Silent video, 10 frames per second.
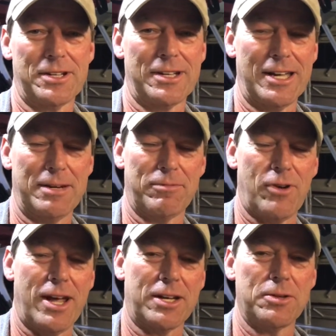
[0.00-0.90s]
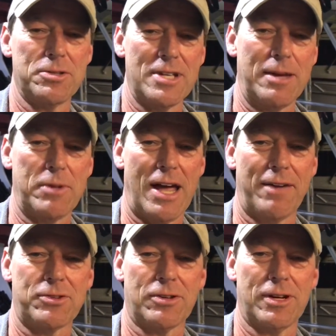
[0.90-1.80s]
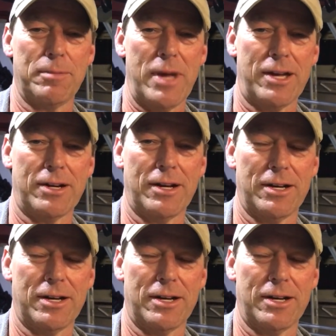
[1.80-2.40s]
A guy named Frank, who was named after a man,